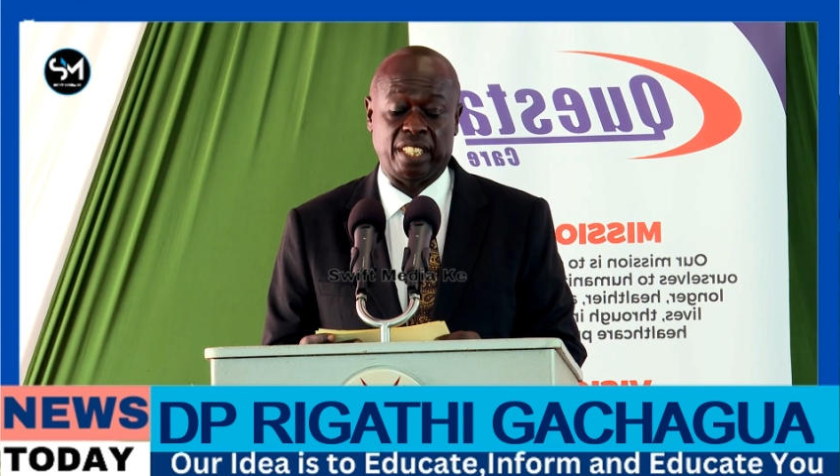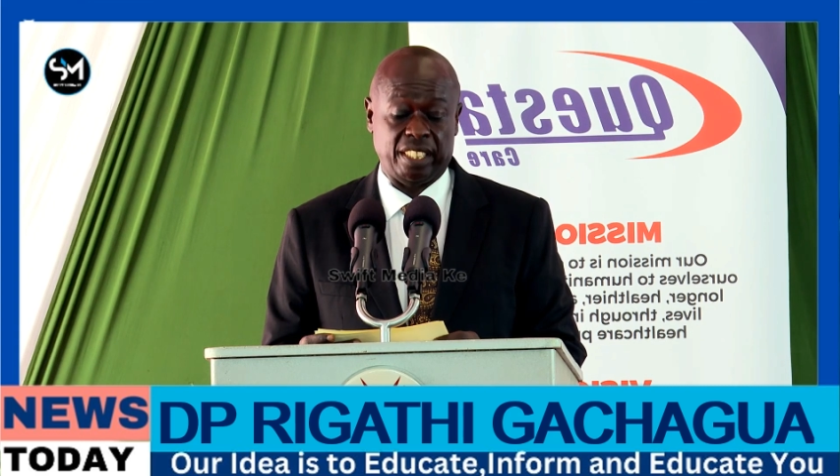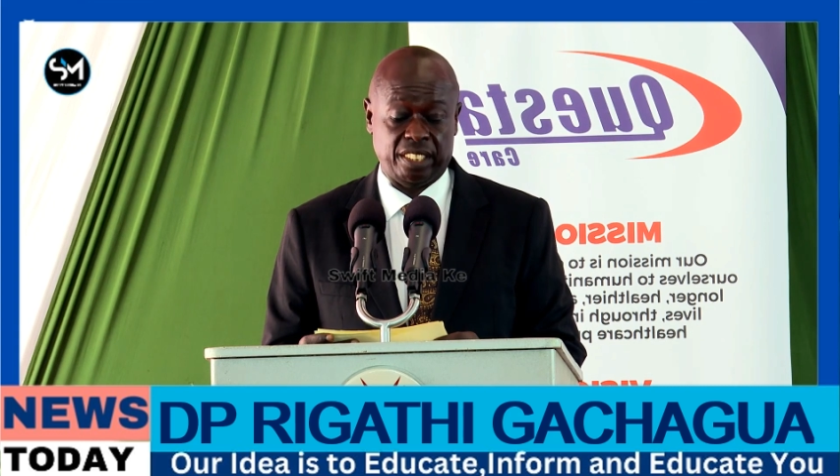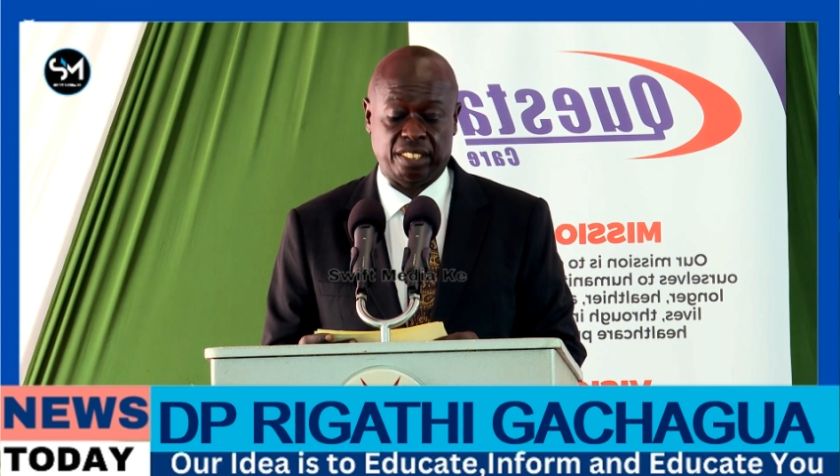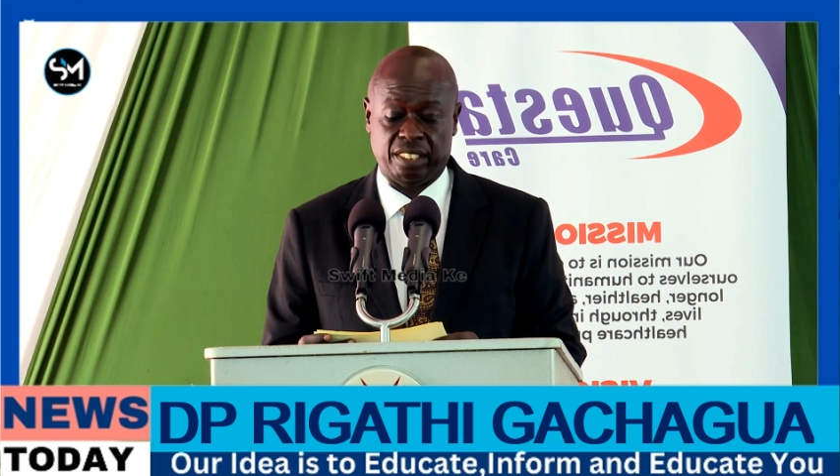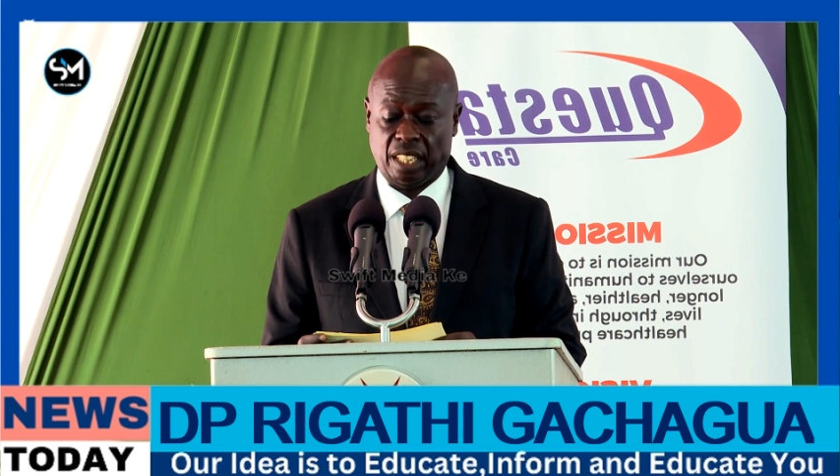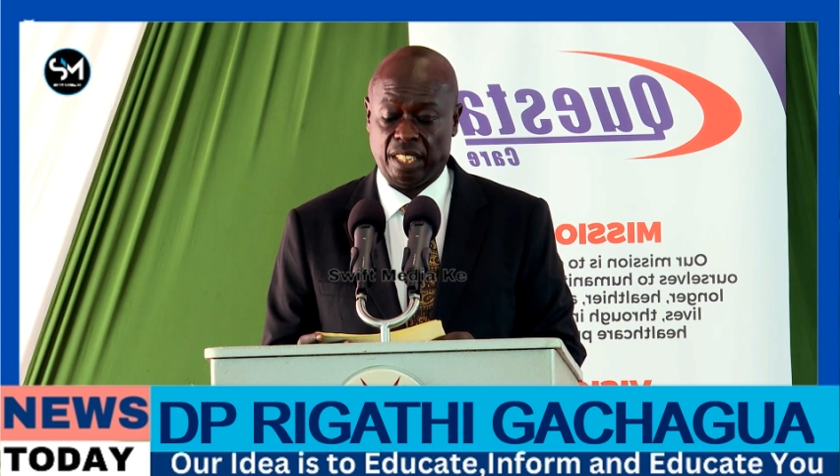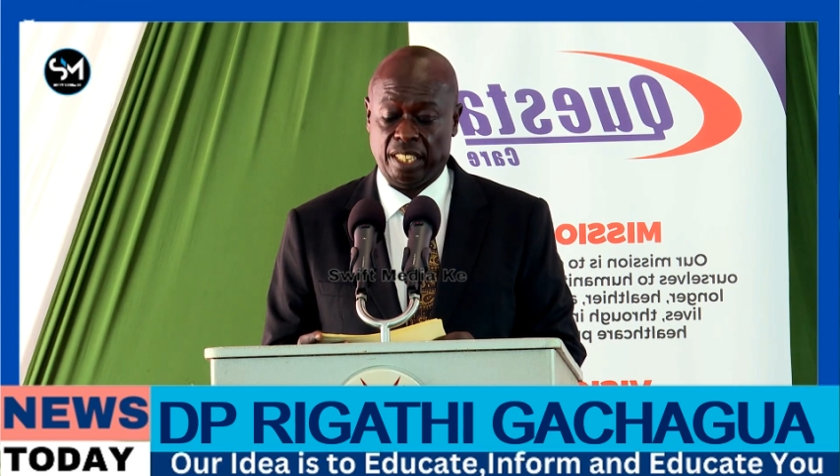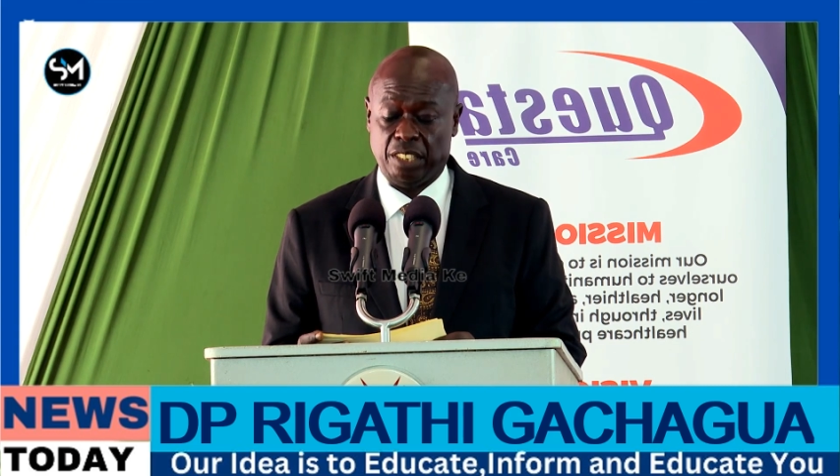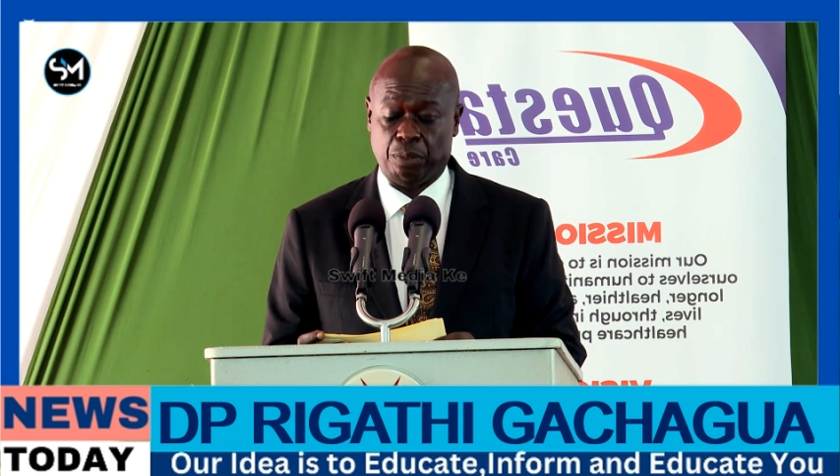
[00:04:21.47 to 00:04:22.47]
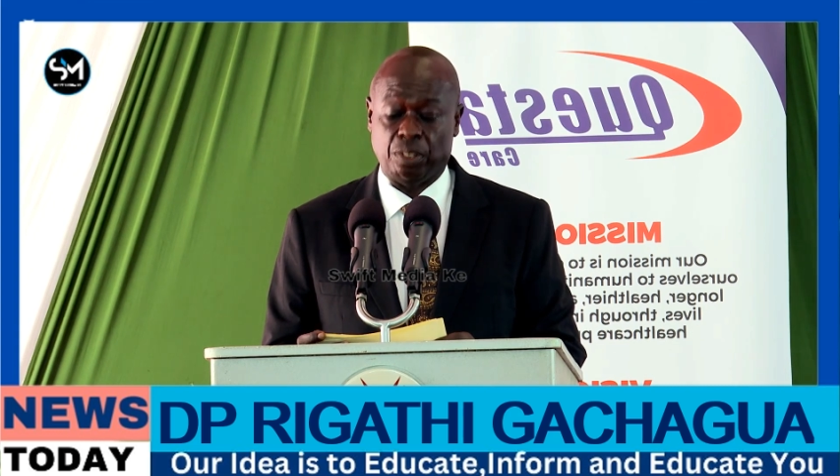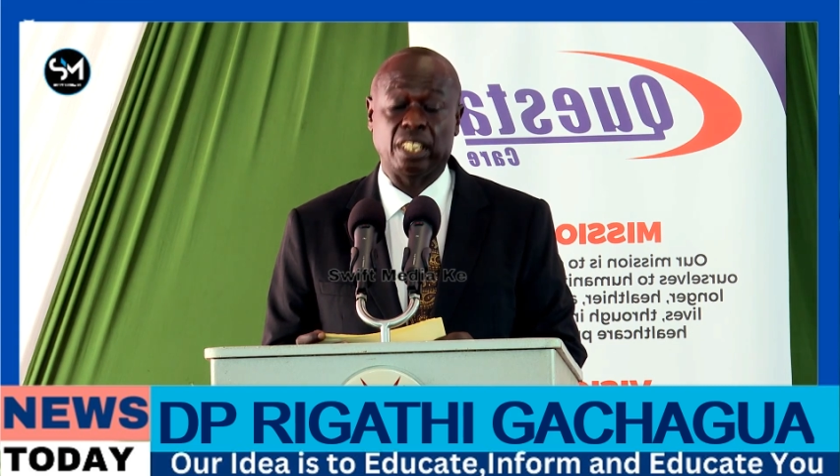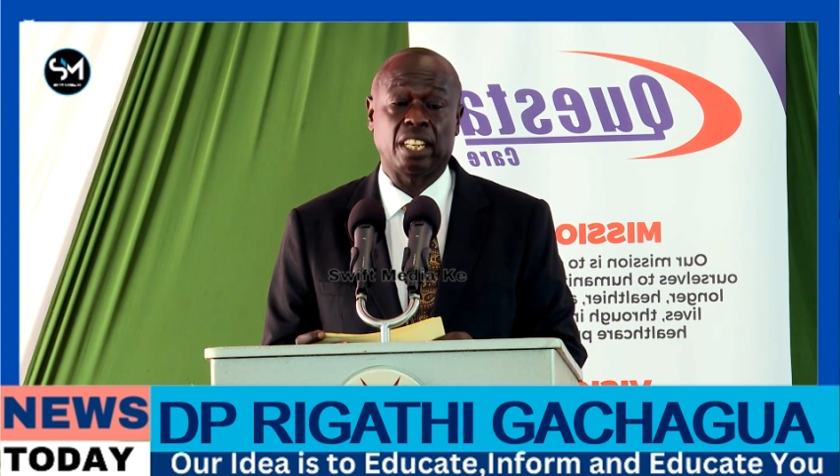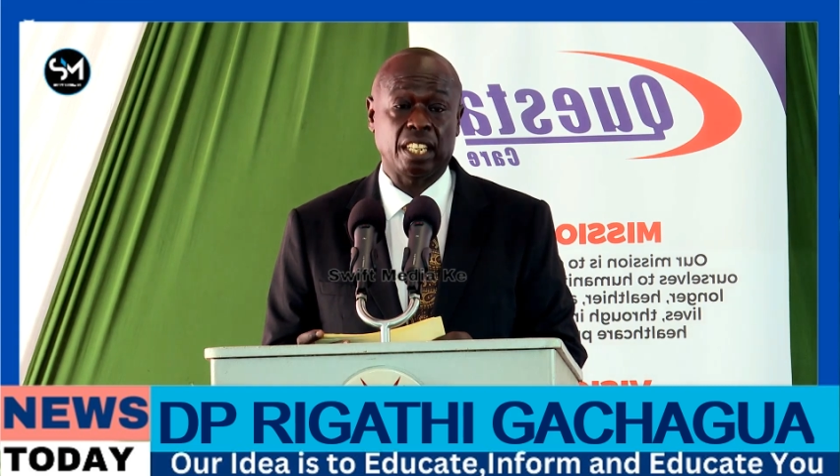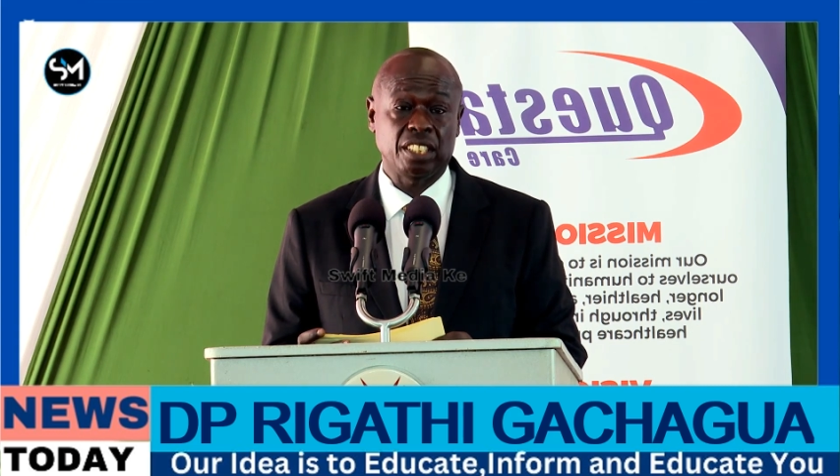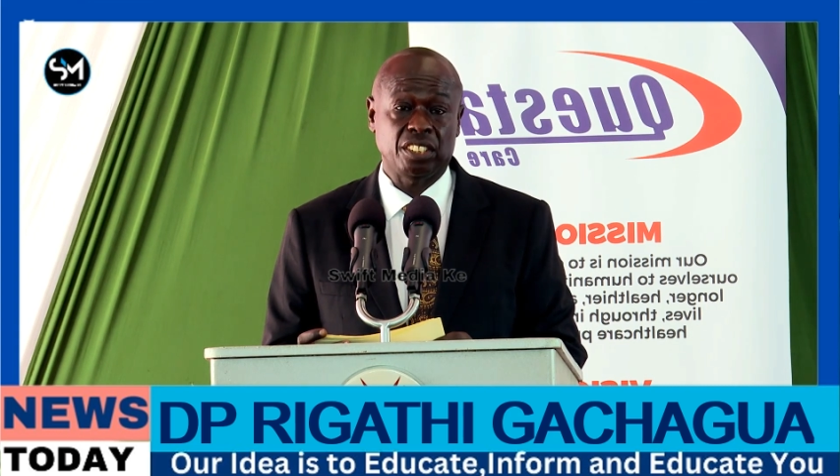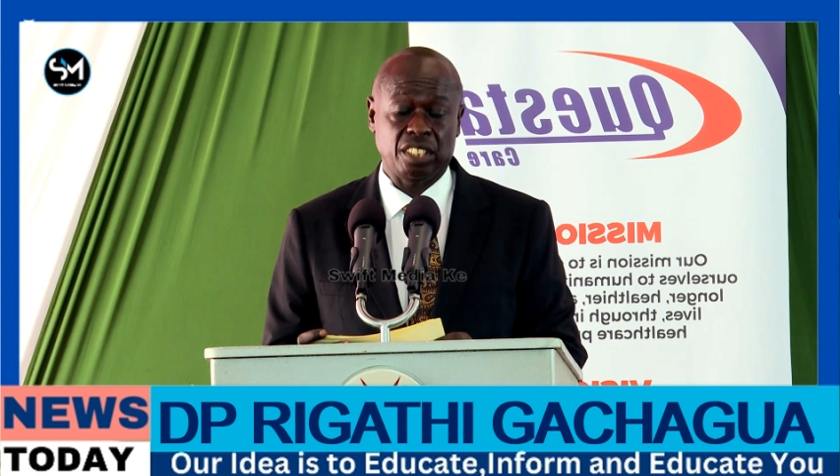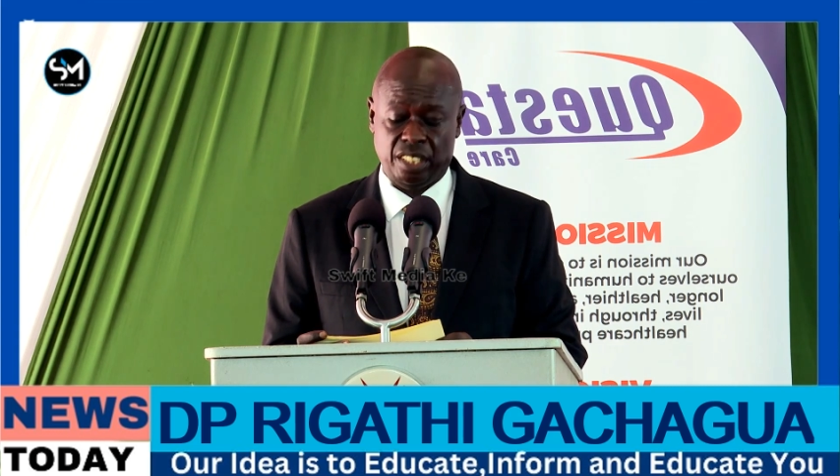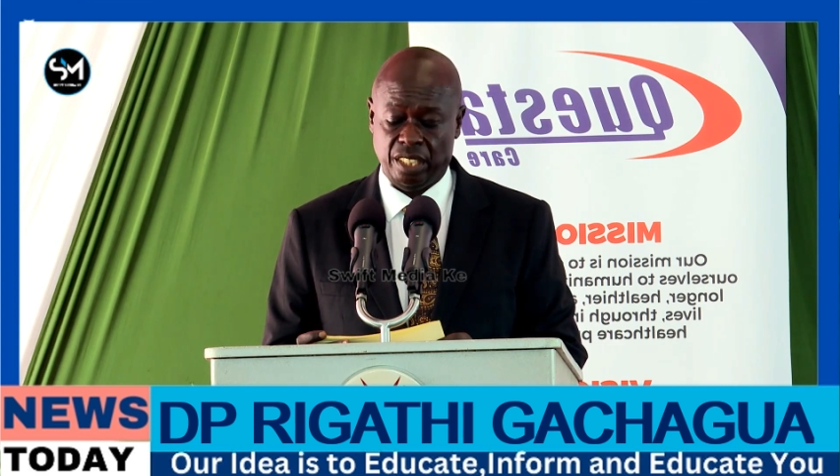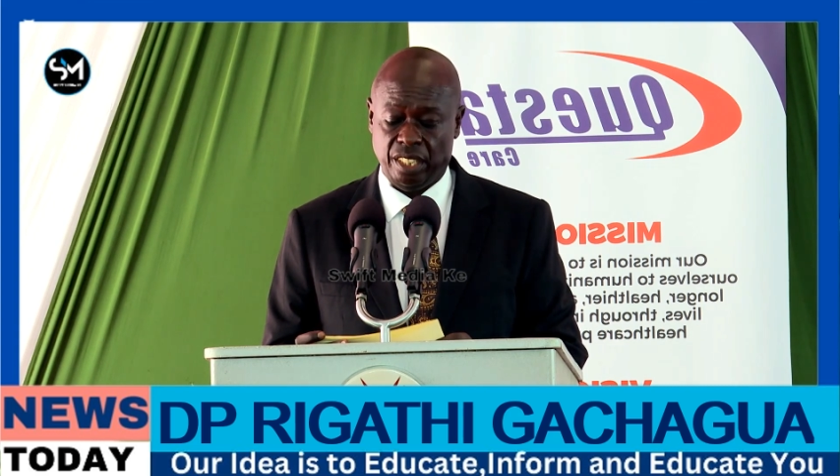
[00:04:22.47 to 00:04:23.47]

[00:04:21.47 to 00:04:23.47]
less and less foreign currency